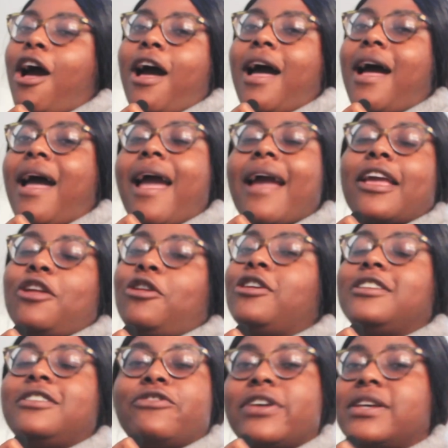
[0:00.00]
I
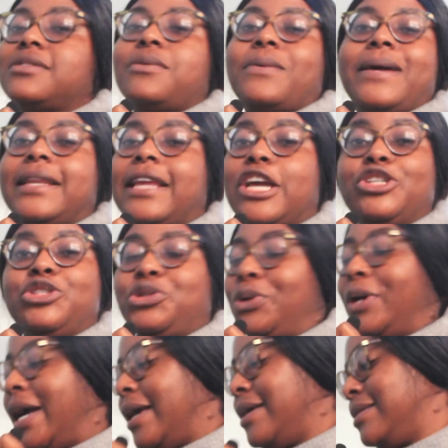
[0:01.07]
cannot wrestle an angel,
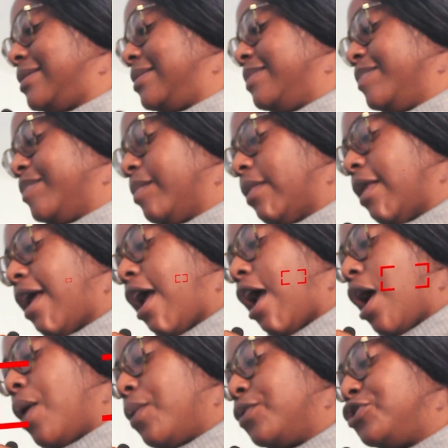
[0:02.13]
guys.
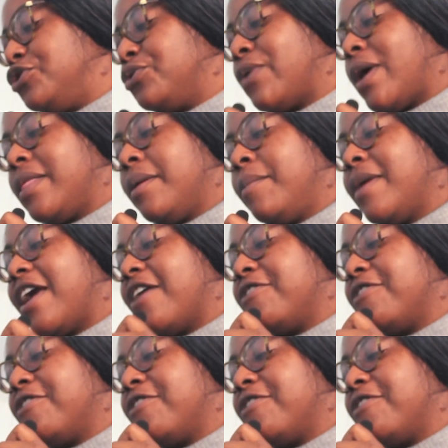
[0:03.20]
Would you rather be a